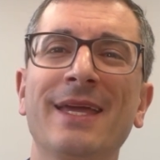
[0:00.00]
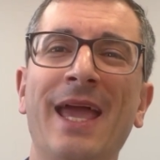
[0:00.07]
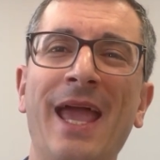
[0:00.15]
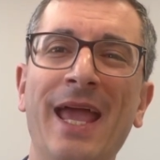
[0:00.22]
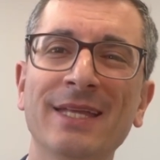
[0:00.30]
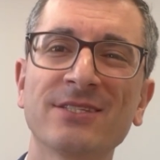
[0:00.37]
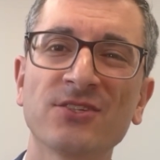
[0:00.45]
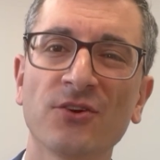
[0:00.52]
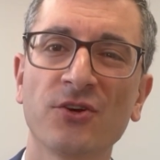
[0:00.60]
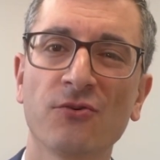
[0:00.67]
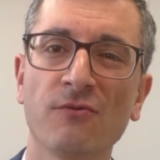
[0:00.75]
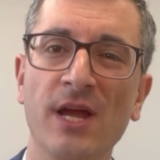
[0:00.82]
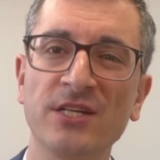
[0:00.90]
cancel
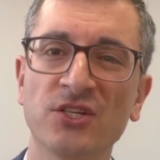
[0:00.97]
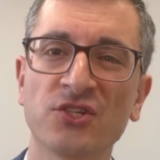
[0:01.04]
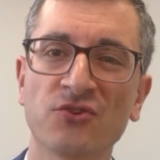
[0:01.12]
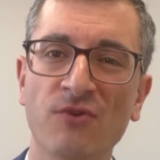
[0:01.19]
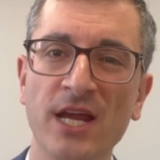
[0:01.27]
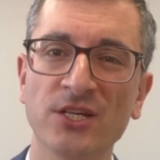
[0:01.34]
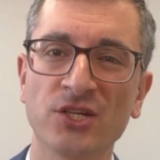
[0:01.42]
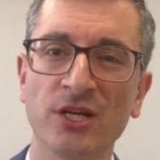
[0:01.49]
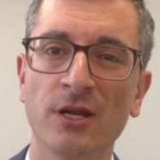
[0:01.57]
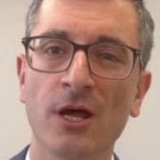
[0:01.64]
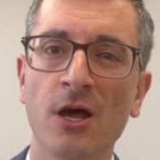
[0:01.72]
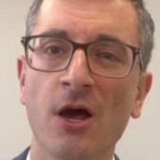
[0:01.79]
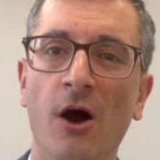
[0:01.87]
your
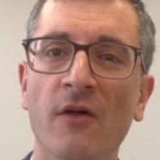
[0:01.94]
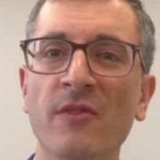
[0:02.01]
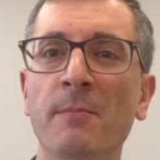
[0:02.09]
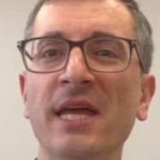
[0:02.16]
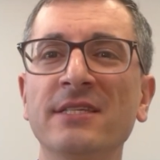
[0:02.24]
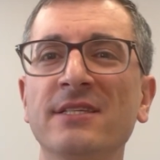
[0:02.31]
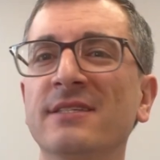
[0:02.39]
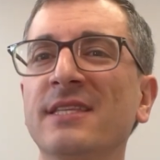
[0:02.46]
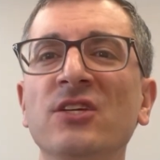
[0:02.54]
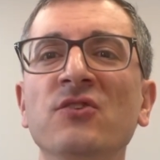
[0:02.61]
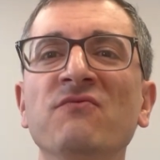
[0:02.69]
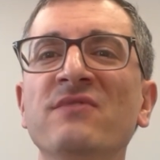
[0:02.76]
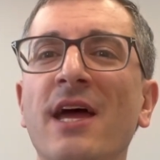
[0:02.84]
registration on the basis that
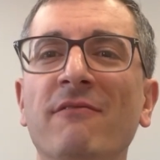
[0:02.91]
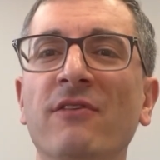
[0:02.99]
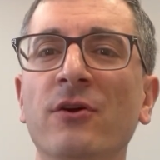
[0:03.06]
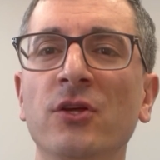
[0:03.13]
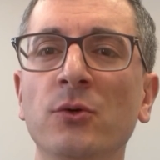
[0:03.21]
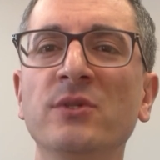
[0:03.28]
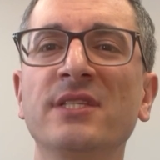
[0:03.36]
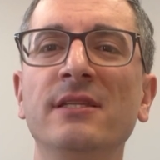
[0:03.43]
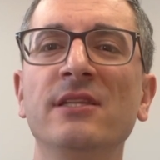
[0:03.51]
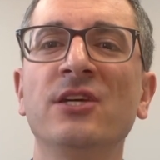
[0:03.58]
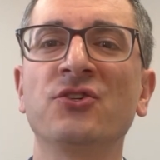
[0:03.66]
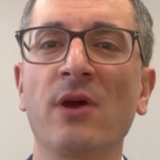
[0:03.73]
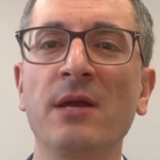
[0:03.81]
you've never used
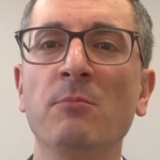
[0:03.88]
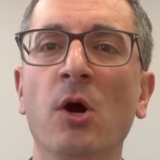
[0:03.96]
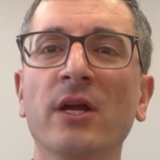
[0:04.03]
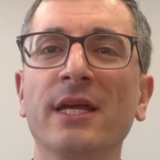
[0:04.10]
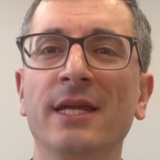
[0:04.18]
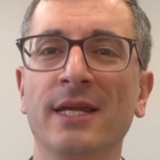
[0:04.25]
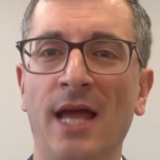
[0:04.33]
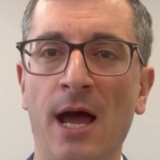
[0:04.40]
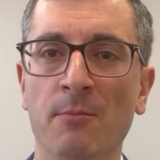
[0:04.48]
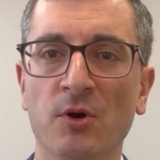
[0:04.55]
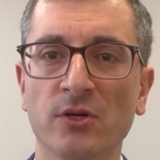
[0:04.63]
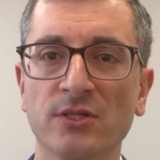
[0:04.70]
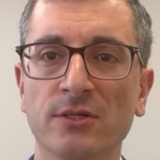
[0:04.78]
the trademark in
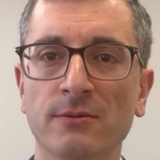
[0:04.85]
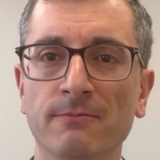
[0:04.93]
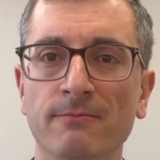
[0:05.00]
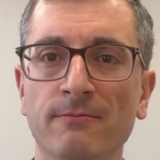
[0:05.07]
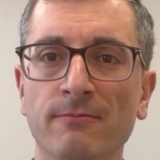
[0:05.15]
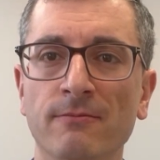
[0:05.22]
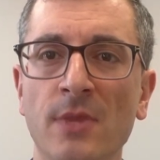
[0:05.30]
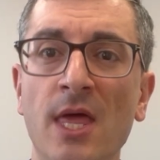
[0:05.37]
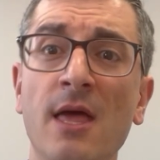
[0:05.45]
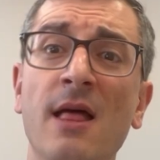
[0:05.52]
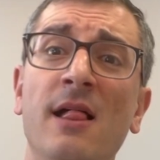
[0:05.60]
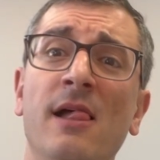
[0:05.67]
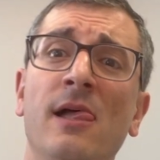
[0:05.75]
commerce.
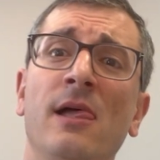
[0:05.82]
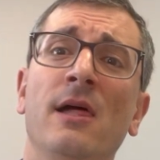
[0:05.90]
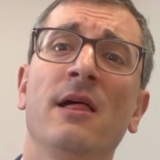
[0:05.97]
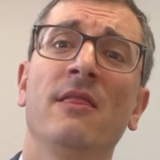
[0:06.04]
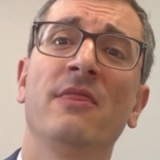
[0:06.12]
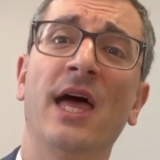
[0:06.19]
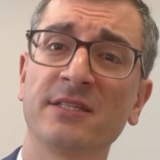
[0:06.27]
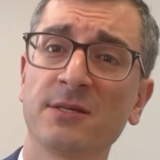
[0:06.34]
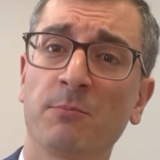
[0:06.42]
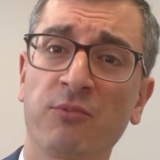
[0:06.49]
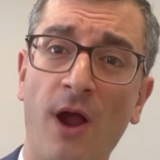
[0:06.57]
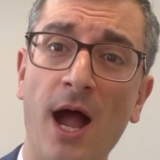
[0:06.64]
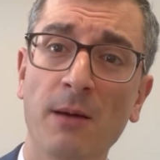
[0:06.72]
That's a
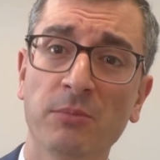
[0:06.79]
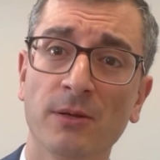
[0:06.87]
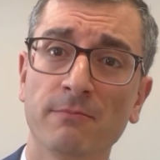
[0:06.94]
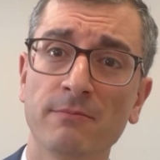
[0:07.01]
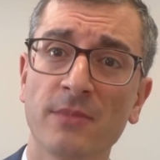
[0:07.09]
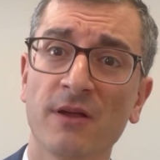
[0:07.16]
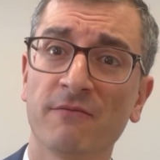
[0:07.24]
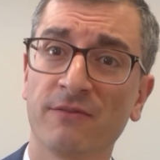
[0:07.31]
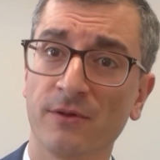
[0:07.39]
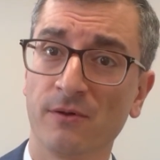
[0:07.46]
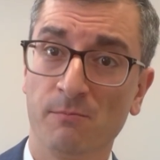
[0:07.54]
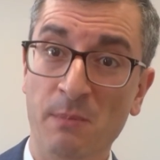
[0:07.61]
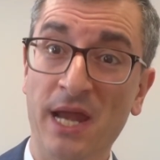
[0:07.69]
problem
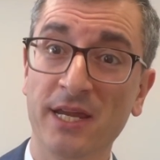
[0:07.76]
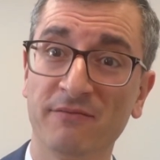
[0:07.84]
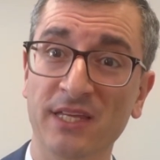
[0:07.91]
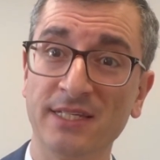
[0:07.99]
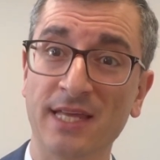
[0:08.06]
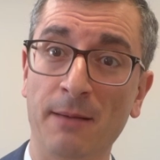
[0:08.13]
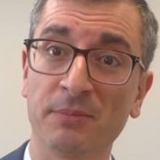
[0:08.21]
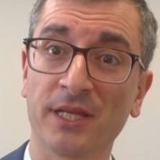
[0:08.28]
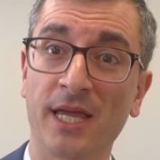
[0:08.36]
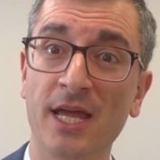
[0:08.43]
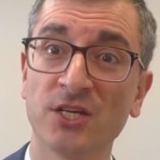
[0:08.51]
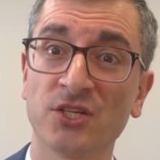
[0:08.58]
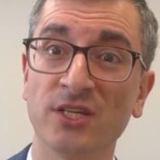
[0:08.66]
for many of these
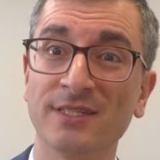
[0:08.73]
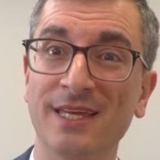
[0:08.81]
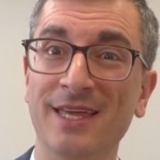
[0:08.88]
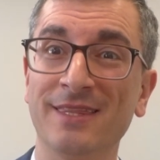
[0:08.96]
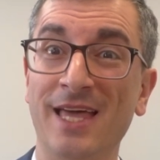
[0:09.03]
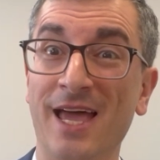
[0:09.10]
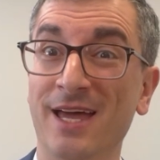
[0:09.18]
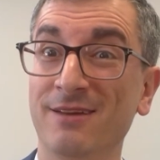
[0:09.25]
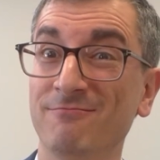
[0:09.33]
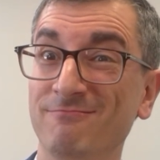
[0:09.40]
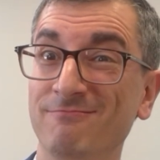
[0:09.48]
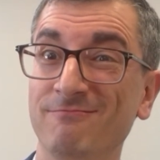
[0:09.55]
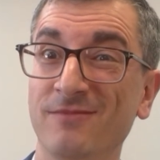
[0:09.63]
applications in that
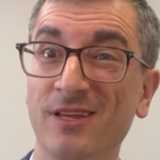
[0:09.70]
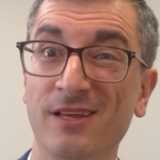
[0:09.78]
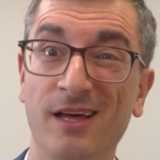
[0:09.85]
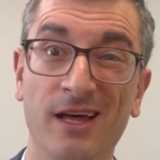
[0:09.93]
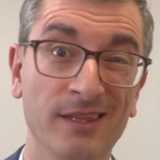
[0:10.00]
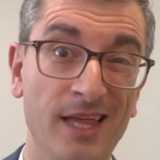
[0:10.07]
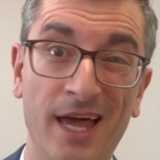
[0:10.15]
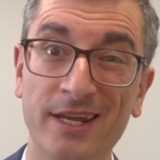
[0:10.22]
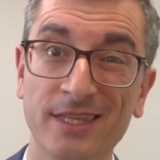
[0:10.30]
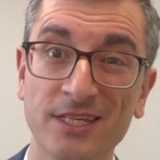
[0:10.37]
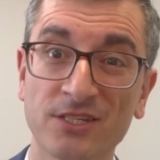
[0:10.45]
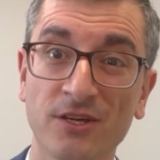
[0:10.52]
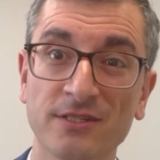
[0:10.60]
a lot of
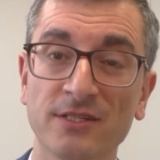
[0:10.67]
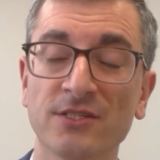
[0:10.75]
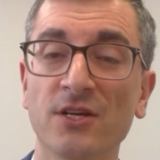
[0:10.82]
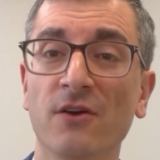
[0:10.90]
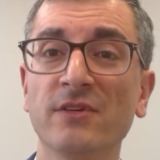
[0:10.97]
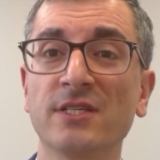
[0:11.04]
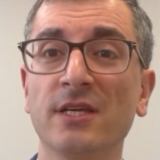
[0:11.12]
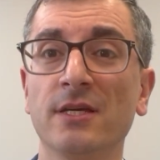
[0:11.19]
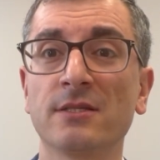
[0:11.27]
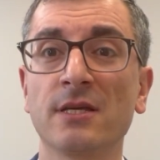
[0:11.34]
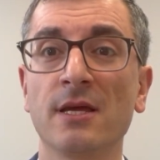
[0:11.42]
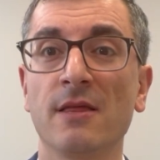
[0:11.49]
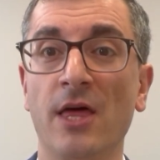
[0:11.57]
these goods and
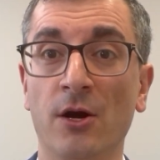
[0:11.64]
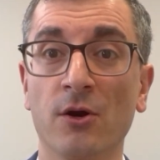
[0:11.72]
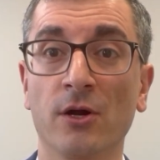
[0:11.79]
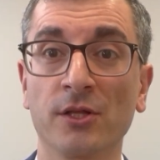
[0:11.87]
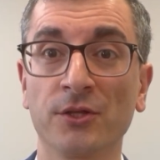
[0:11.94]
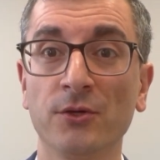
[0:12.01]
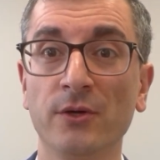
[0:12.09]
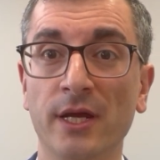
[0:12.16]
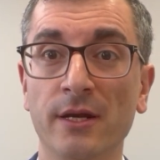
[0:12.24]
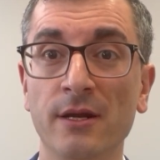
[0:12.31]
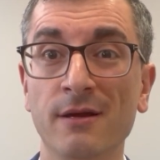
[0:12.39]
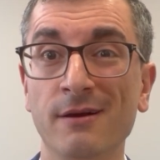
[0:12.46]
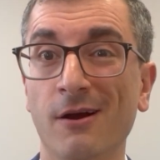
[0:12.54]
services that are
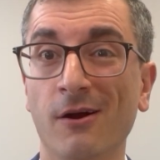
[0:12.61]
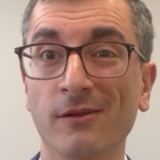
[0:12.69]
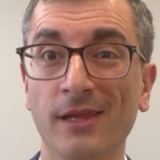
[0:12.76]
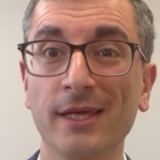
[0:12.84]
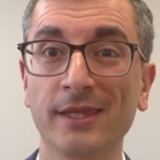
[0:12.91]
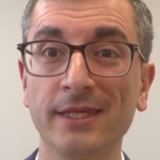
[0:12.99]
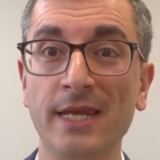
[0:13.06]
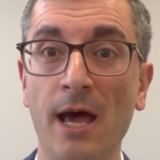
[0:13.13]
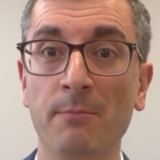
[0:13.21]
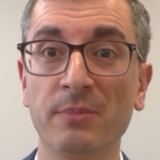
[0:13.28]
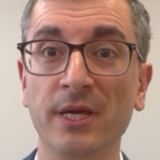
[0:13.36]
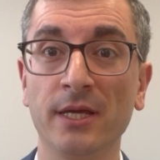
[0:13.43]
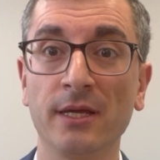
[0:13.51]
included are likely
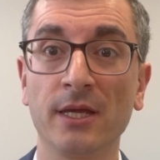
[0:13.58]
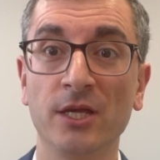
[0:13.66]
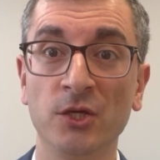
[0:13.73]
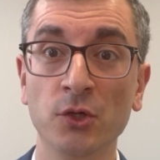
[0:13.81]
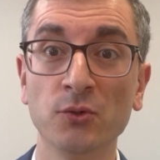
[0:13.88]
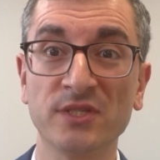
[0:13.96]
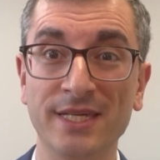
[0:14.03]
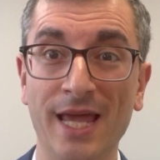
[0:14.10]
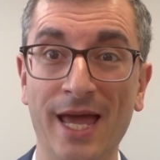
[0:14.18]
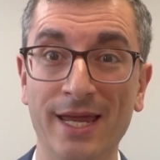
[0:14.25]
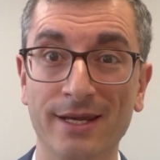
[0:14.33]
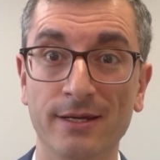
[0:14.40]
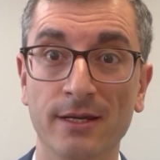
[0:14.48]
not being used yet.